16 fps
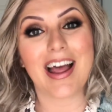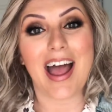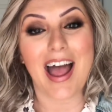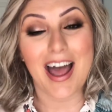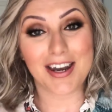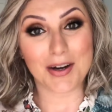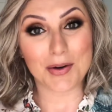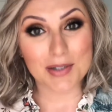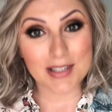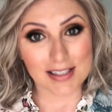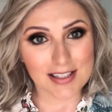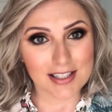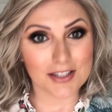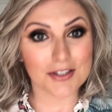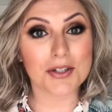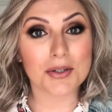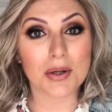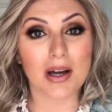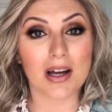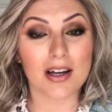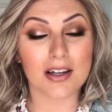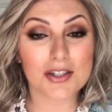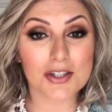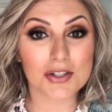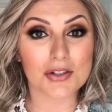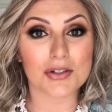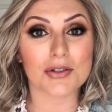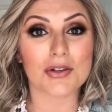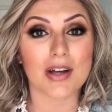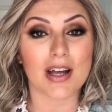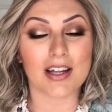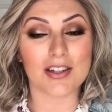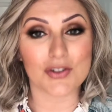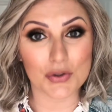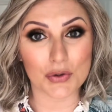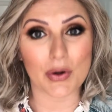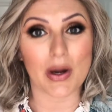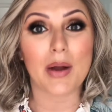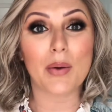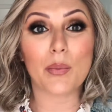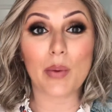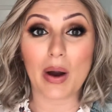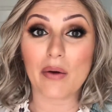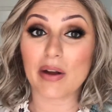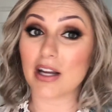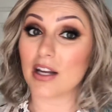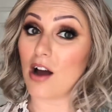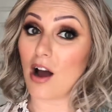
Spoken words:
and I'll continue to enjoy wearing it.